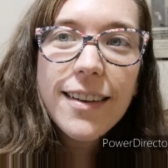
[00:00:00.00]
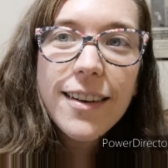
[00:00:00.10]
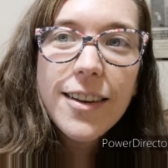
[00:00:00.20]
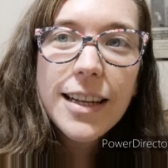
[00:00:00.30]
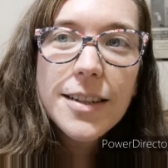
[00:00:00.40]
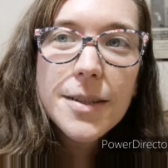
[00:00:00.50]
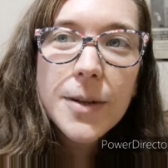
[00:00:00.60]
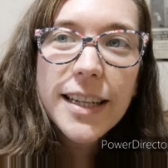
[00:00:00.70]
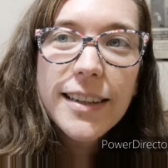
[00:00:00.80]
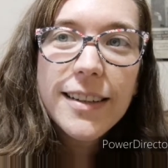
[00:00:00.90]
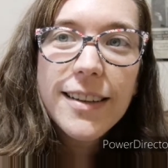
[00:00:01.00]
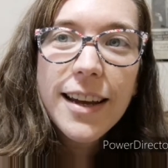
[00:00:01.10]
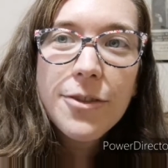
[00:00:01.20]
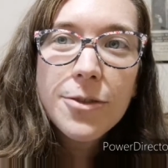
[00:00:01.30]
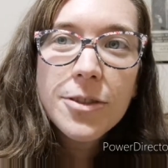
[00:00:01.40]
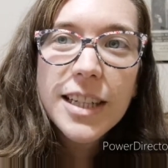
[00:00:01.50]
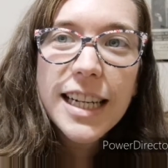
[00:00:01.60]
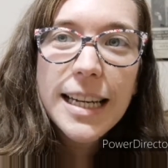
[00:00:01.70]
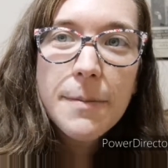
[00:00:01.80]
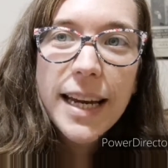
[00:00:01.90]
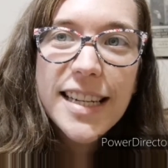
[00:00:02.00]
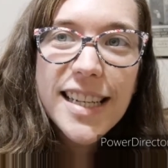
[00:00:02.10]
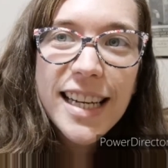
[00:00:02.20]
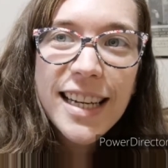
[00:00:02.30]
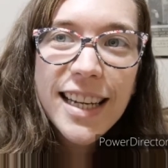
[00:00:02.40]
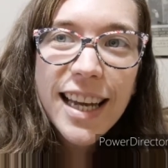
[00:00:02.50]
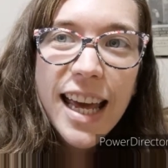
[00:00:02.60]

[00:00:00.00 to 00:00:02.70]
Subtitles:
oh, that looks quite good. They've really made it.